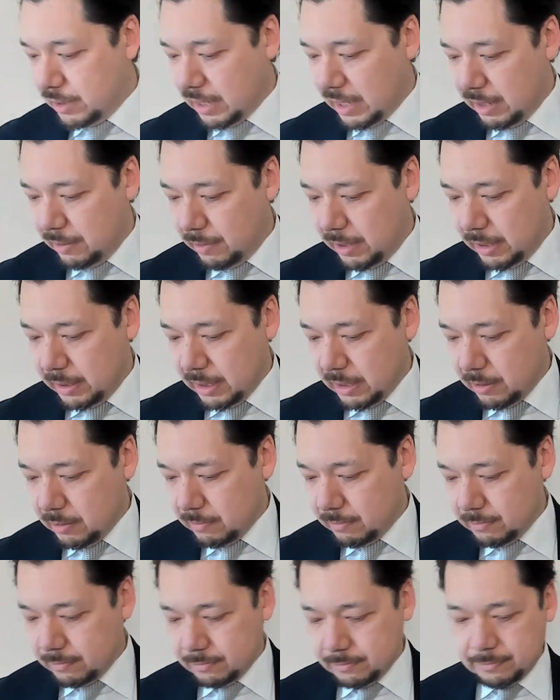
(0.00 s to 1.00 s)
tie right
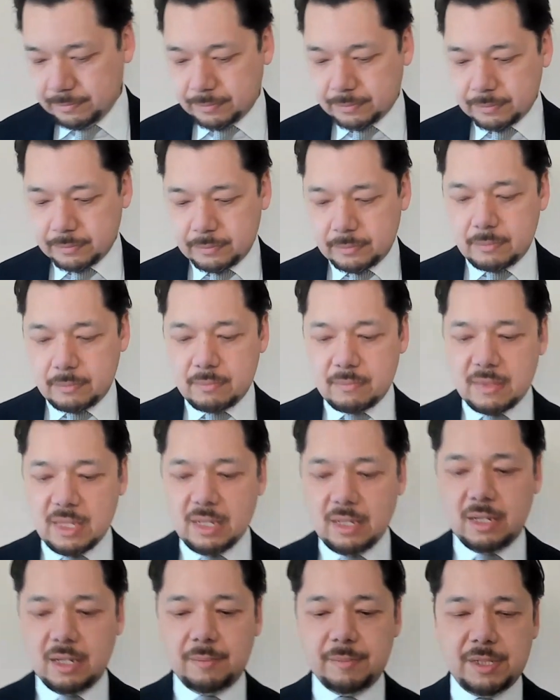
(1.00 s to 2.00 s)
now.
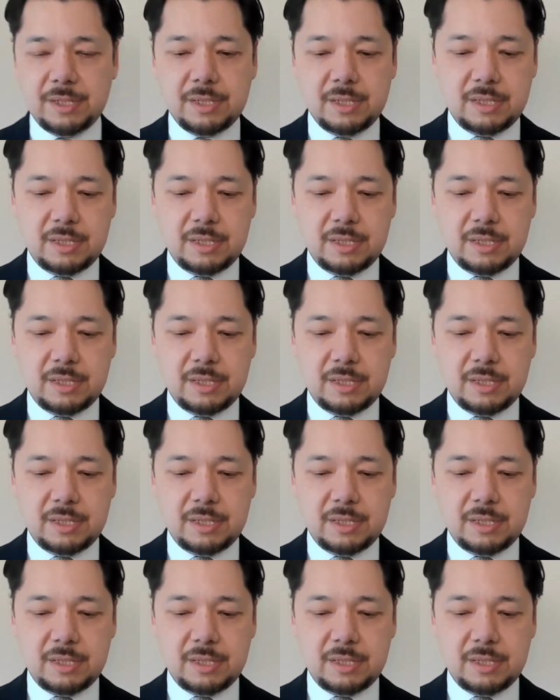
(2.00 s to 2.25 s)
This